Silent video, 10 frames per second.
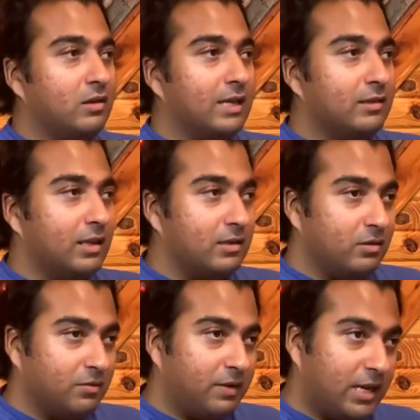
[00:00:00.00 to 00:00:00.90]
that
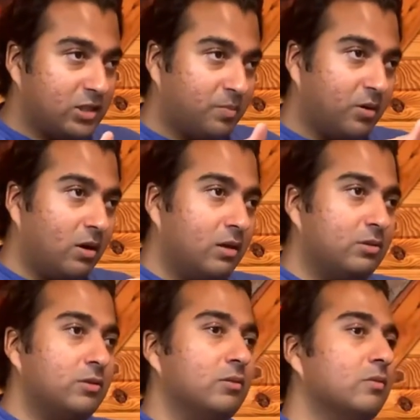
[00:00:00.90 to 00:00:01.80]
then grasp
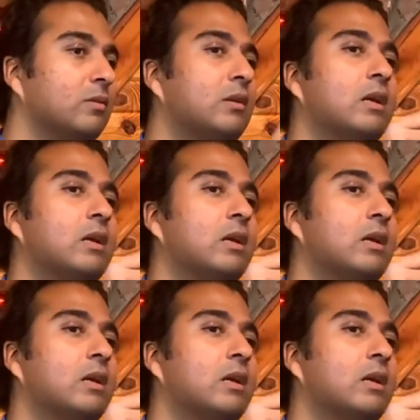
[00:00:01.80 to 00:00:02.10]
onto